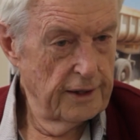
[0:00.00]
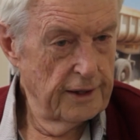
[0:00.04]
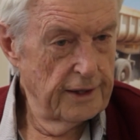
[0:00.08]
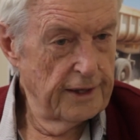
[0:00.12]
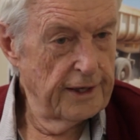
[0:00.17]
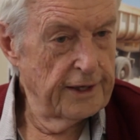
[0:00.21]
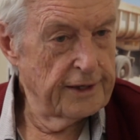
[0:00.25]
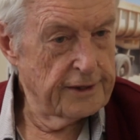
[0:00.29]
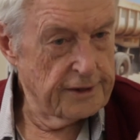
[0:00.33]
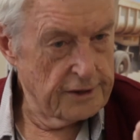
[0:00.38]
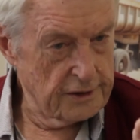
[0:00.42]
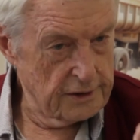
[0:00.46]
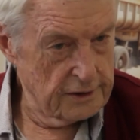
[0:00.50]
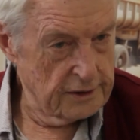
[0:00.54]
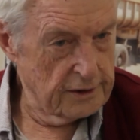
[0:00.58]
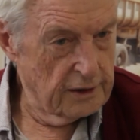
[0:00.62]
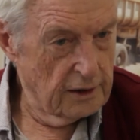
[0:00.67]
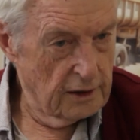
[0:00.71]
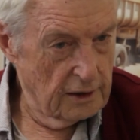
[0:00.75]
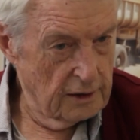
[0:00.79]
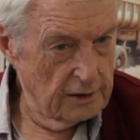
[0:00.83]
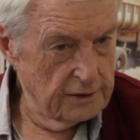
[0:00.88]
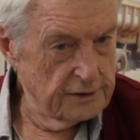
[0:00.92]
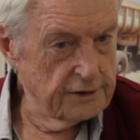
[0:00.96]
it
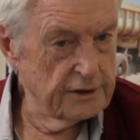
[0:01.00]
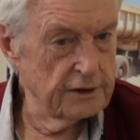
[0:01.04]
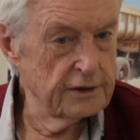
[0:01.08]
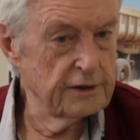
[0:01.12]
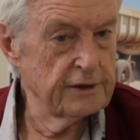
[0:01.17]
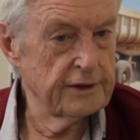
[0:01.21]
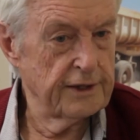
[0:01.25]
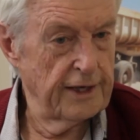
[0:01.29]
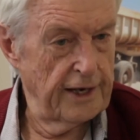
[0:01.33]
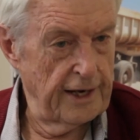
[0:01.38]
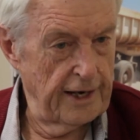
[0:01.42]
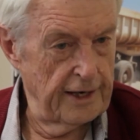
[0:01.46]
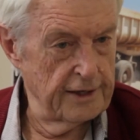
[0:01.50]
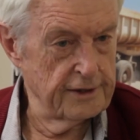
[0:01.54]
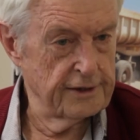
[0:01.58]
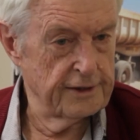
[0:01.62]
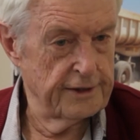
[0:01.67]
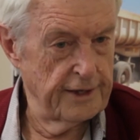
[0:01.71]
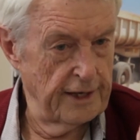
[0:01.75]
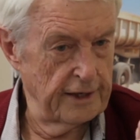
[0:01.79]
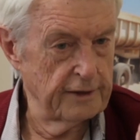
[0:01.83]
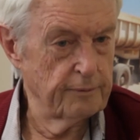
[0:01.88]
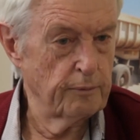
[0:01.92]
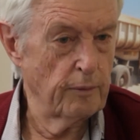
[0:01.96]
still just has
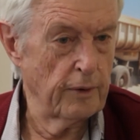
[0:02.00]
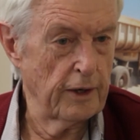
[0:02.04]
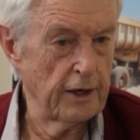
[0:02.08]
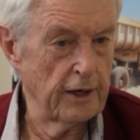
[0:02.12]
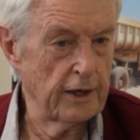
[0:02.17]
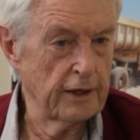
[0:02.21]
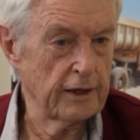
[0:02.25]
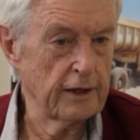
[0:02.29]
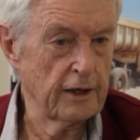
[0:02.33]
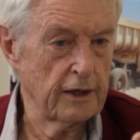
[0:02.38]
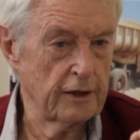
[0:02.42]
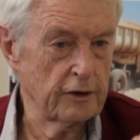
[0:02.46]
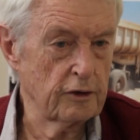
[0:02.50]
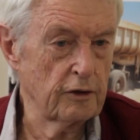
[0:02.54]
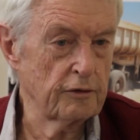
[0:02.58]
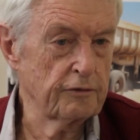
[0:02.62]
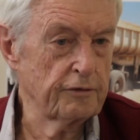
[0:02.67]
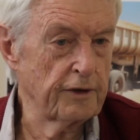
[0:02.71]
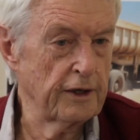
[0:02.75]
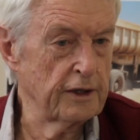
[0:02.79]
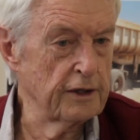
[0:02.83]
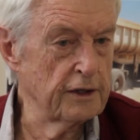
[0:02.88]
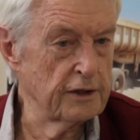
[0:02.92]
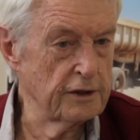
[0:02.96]
that kind of
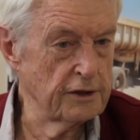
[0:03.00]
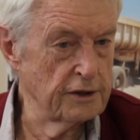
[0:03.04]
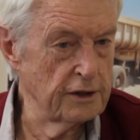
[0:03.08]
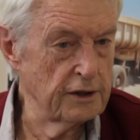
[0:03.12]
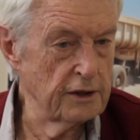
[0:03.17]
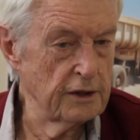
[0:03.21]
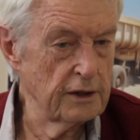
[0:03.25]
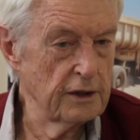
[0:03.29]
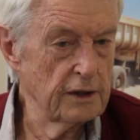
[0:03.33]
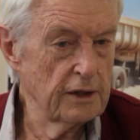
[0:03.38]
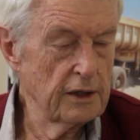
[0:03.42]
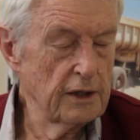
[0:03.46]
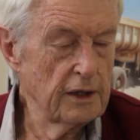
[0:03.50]
energy.